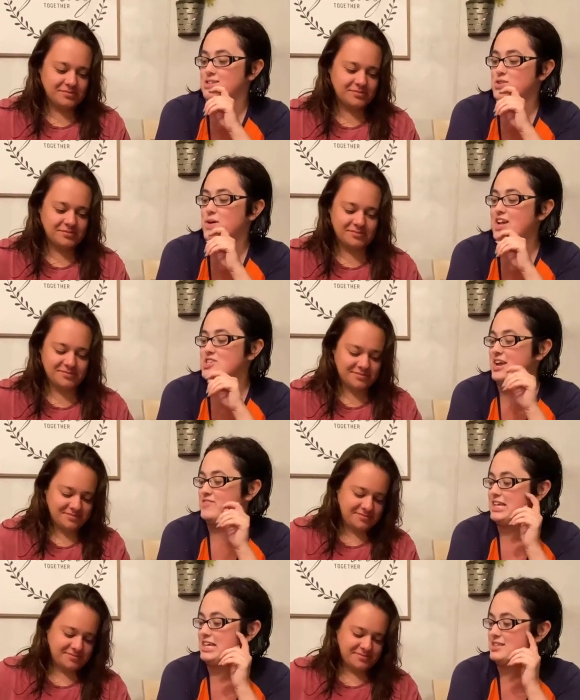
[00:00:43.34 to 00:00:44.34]
Speaker 1: Do I actually
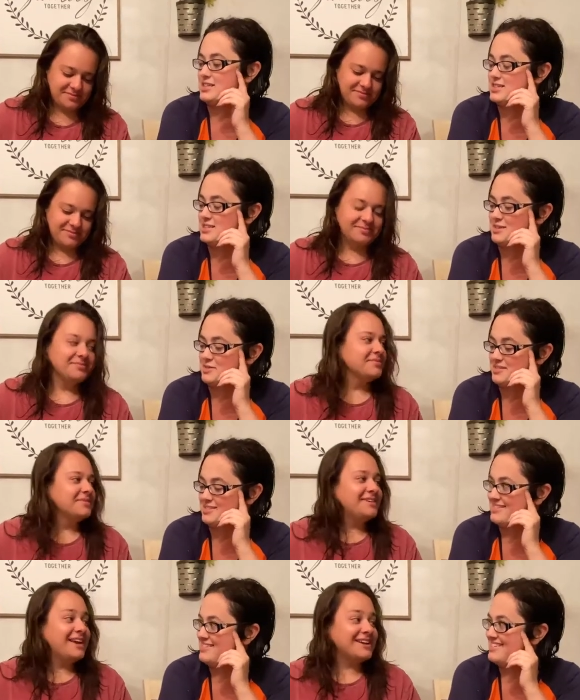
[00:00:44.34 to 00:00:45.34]
have to eat this stuff?
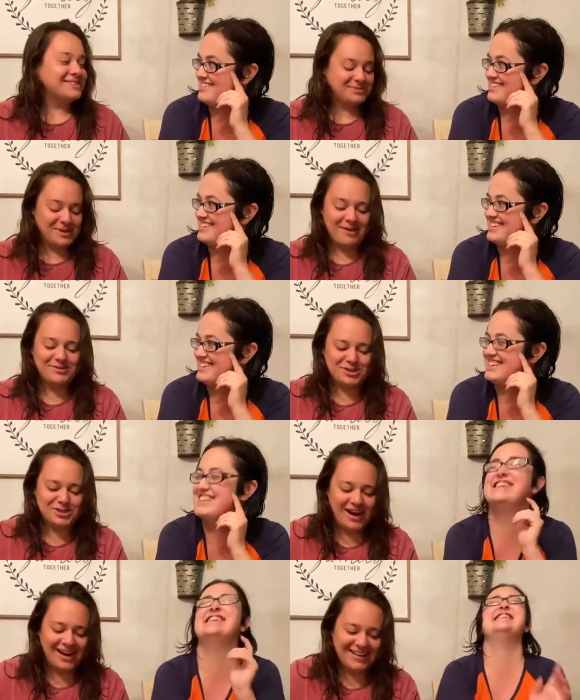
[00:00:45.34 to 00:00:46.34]
Speaker 2: Yes, we have to
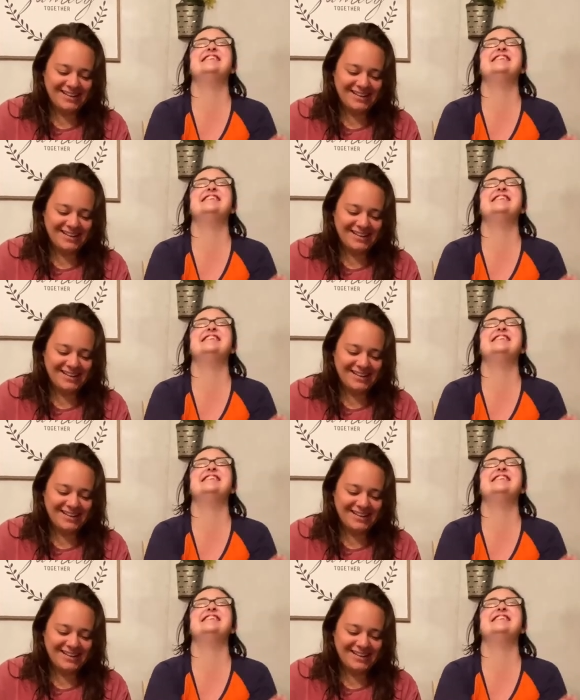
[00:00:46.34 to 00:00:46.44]
try